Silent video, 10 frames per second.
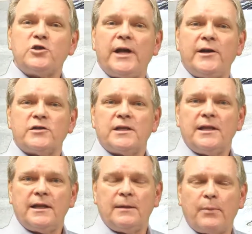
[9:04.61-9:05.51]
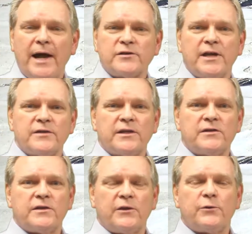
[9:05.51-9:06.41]
changed the process
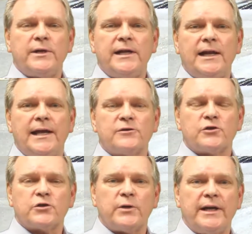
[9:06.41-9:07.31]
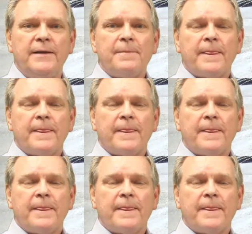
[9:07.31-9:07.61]
is the 3D laser screed